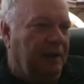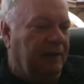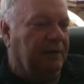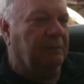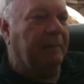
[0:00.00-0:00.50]

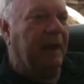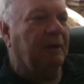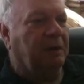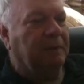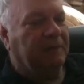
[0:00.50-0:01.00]
anything
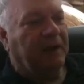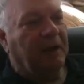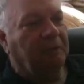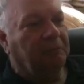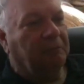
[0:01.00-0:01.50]
about it. But
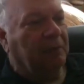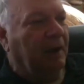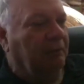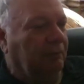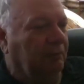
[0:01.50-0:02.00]
then I,
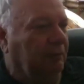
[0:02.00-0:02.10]
I